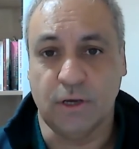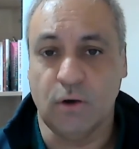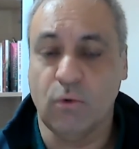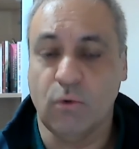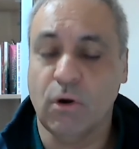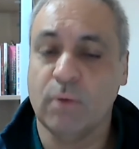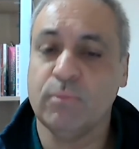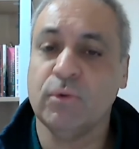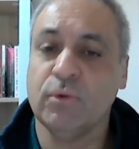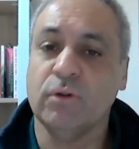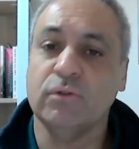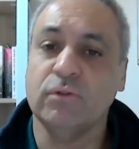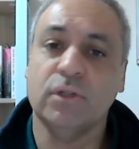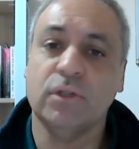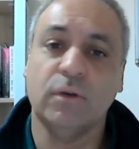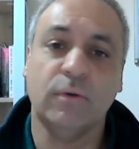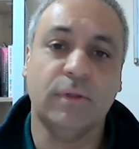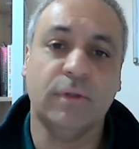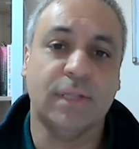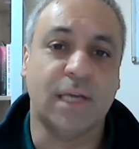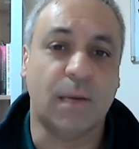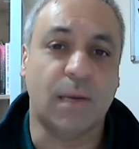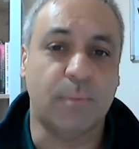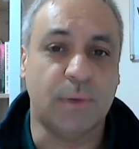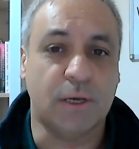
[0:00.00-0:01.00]
Oh, I'm not
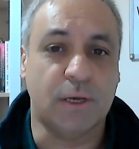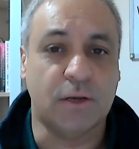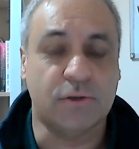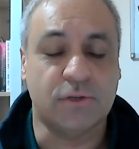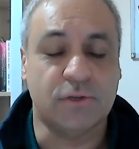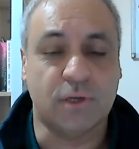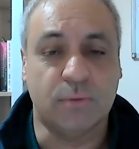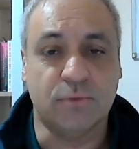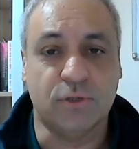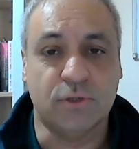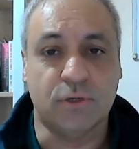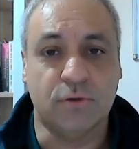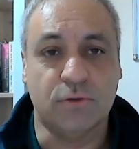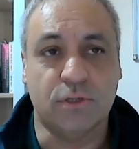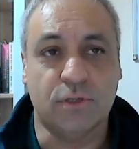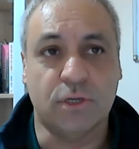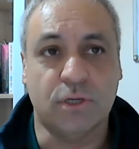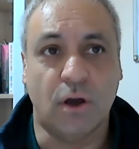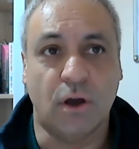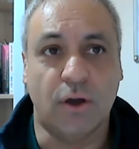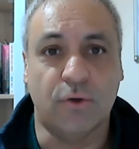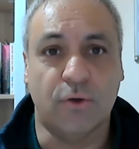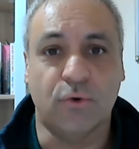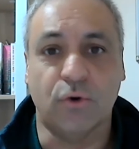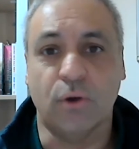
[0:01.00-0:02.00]
doing that because I'm too
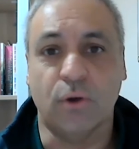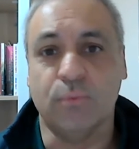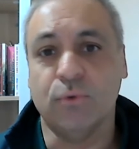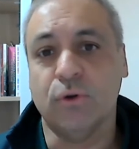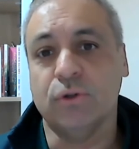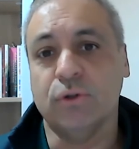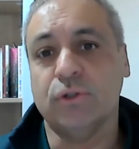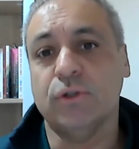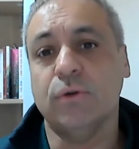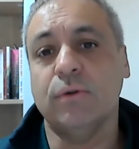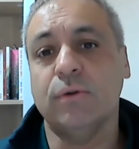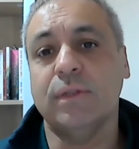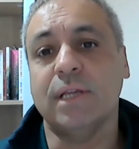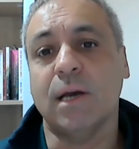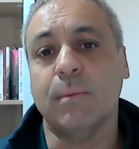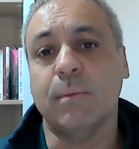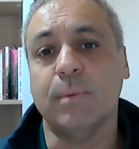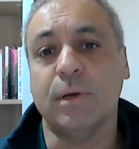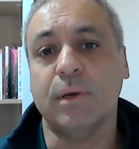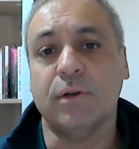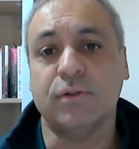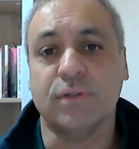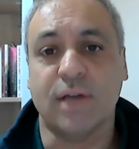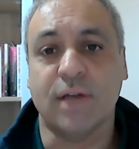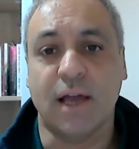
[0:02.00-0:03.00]
tired, or I'm not doing that
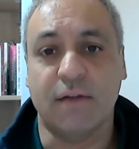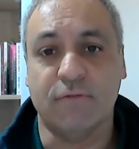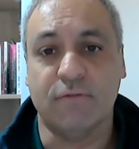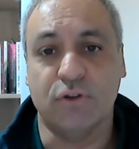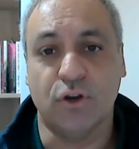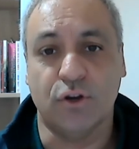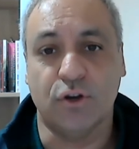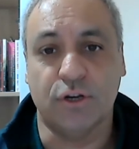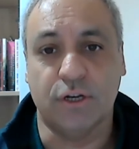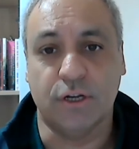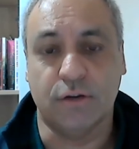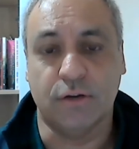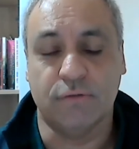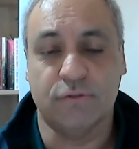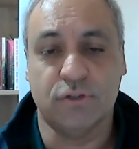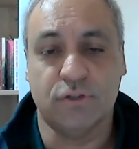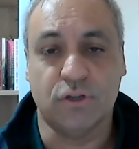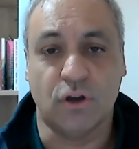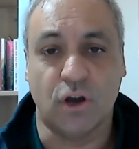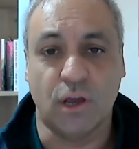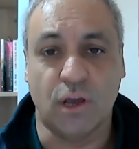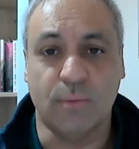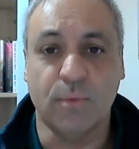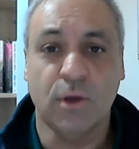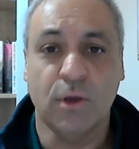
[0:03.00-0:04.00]
because I haven't got enough
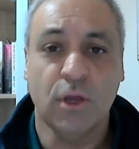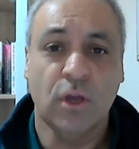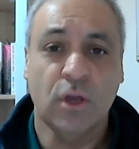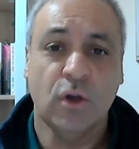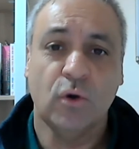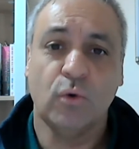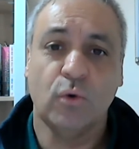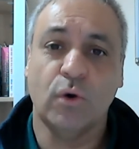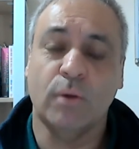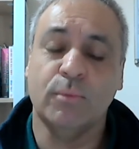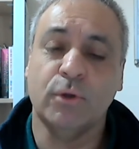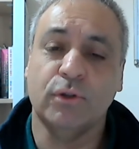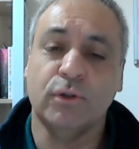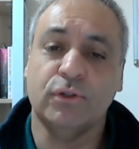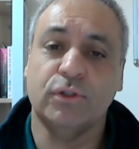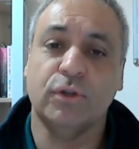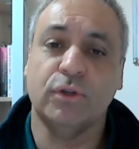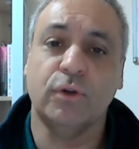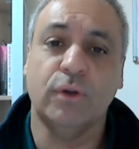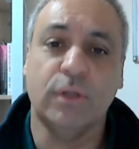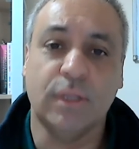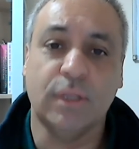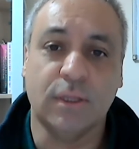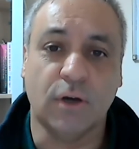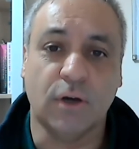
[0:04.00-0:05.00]
time, or
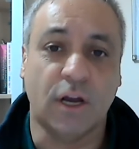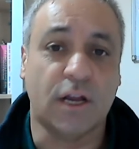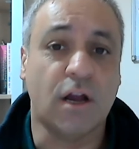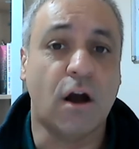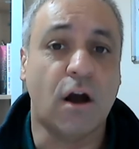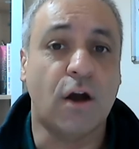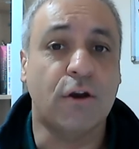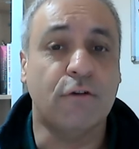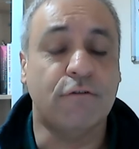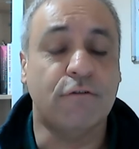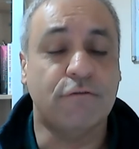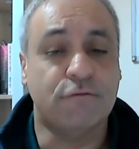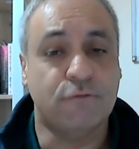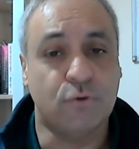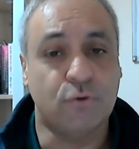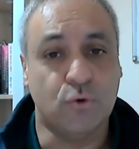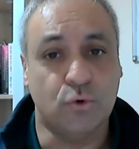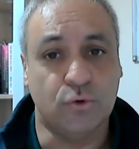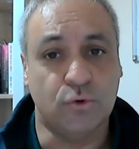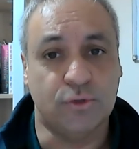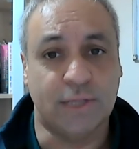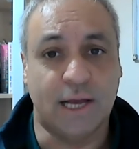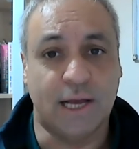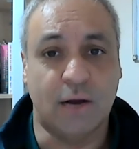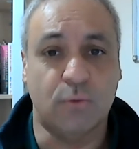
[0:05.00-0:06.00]
I can't
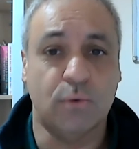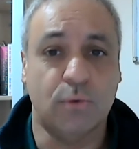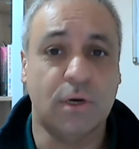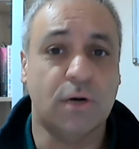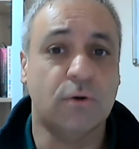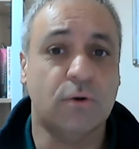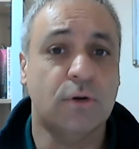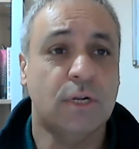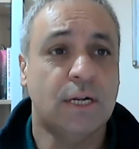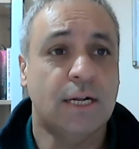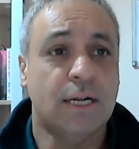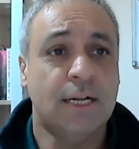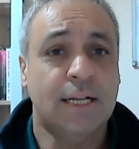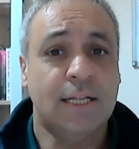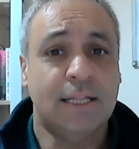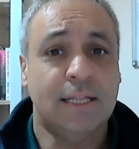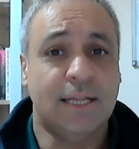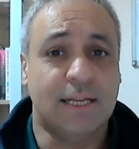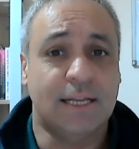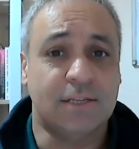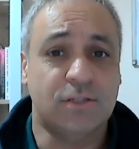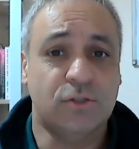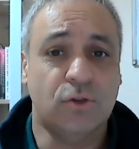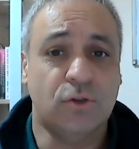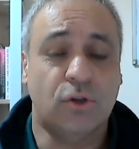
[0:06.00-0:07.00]
afford that. Well,
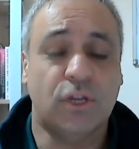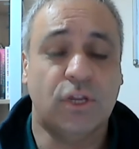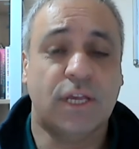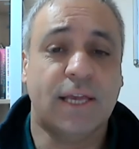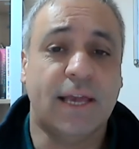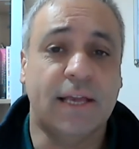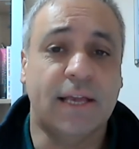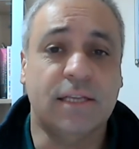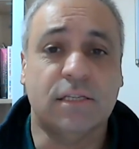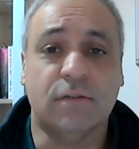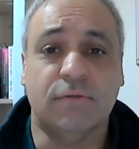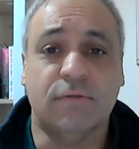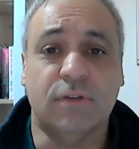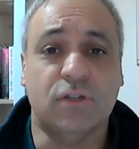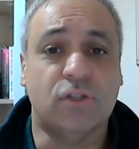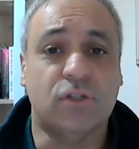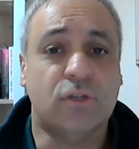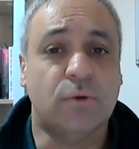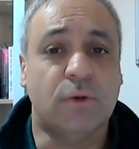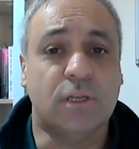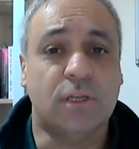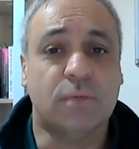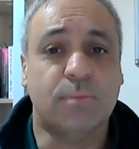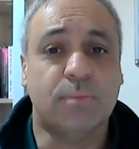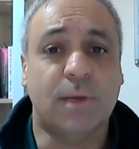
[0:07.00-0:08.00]
that's not a case of it's
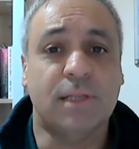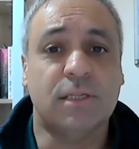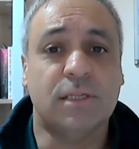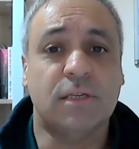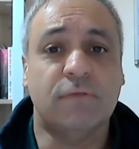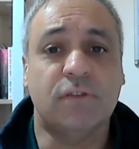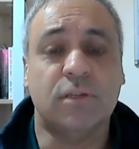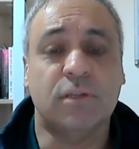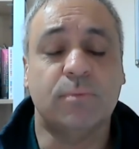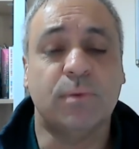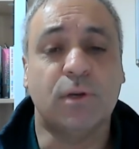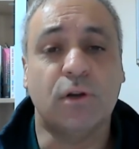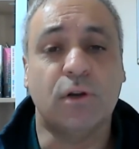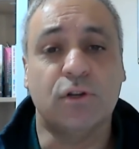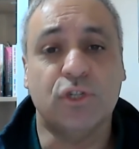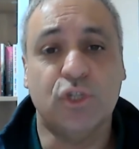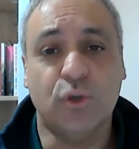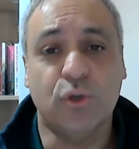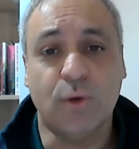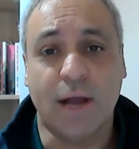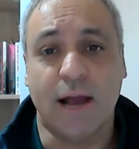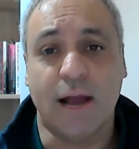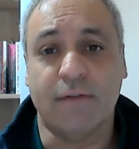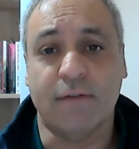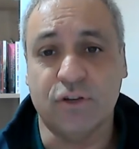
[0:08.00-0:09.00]
too expensive. It's because
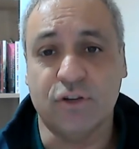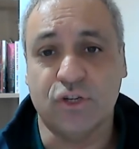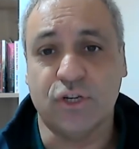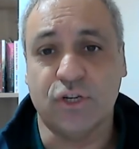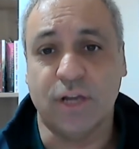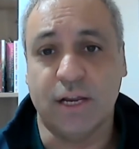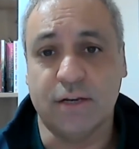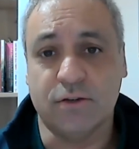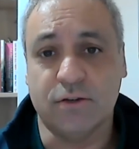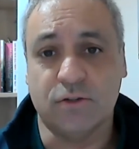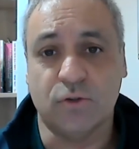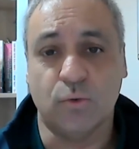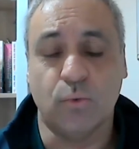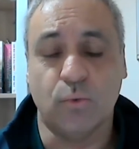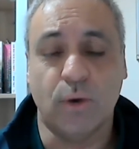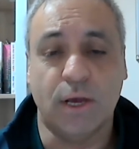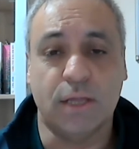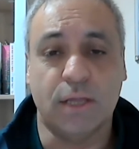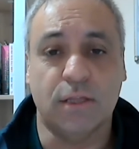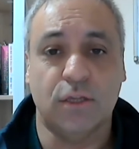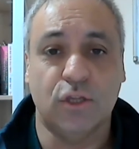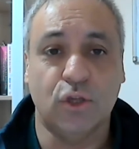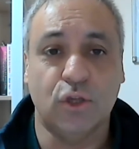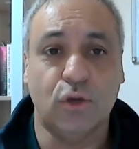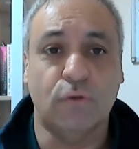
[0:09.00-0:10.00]
you haven't changed the way
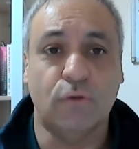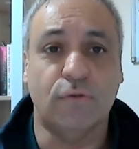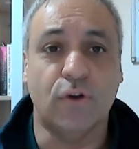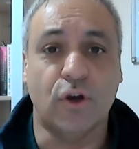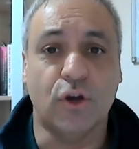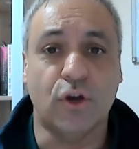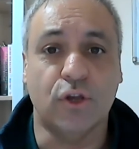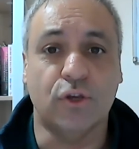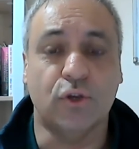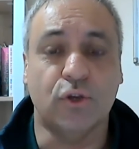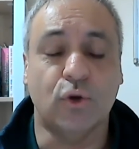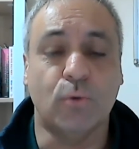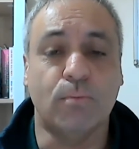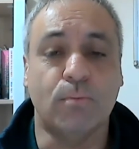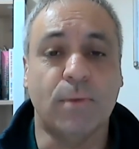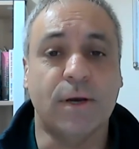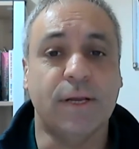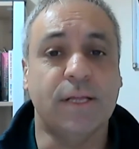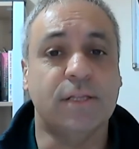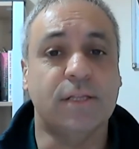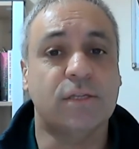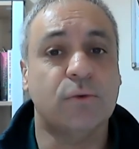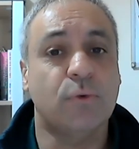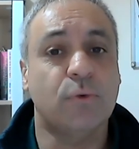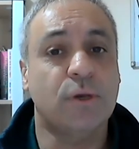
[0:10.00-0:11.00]
that you've earned your
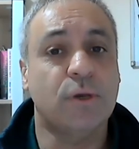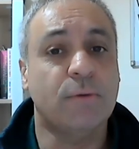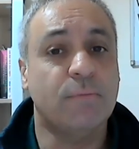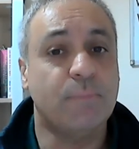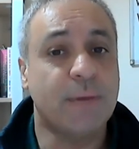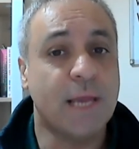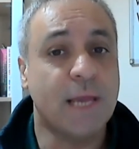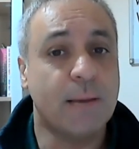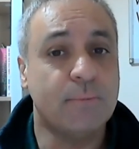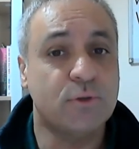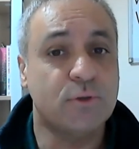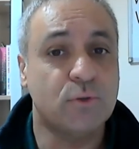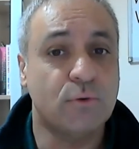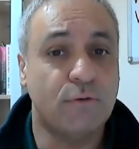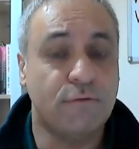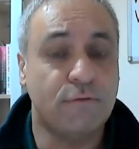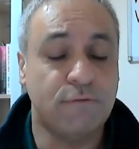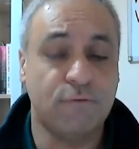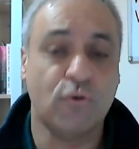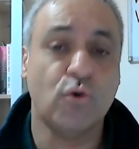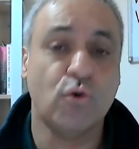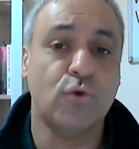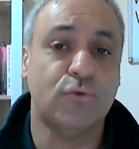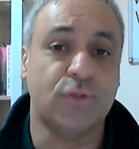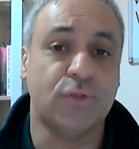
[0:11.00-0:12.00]
money to be able to
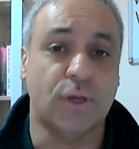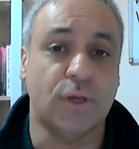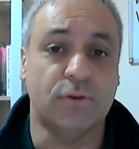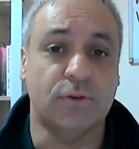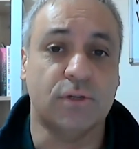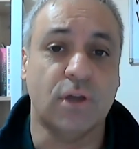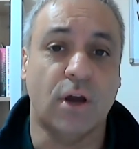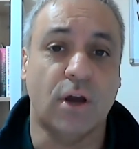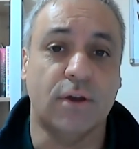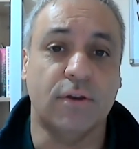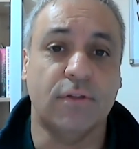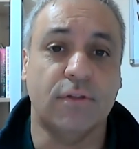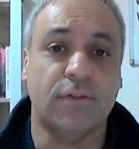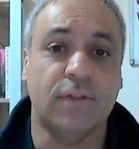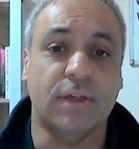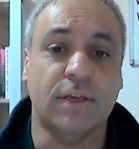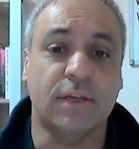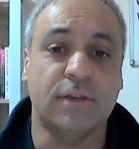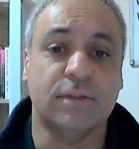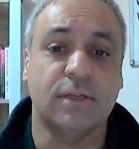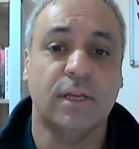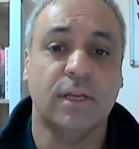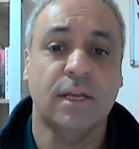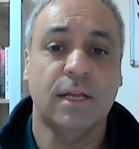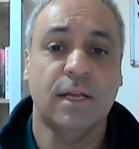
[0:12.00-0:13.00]
afford those kind of
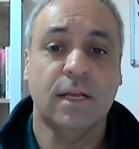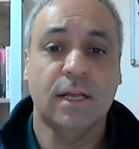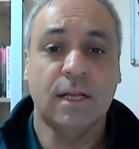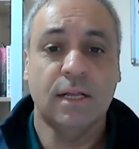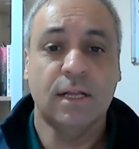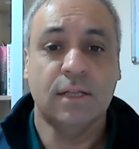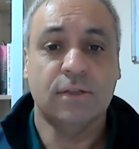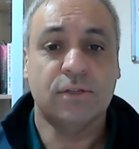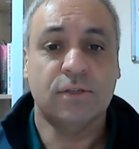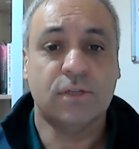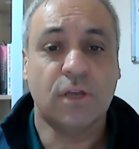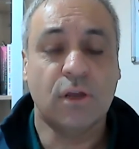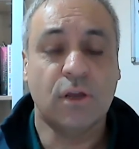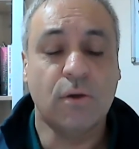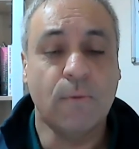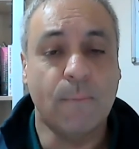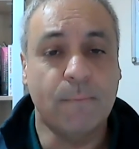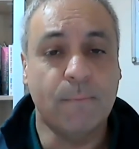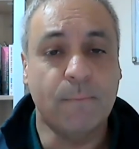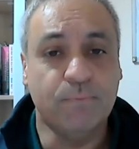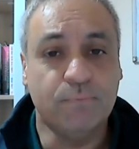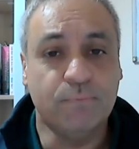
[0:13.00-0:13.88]
things. So